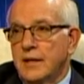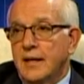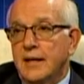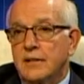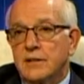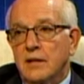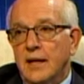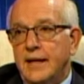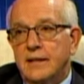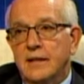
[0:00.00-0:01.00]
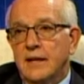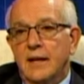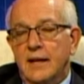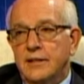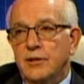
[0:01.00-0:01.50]
the lake,
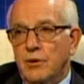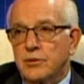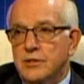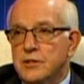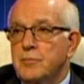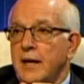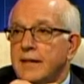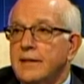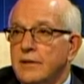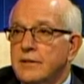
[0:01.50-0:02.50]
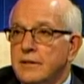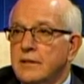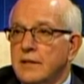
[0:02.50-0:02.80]
and the erosion is bad down there.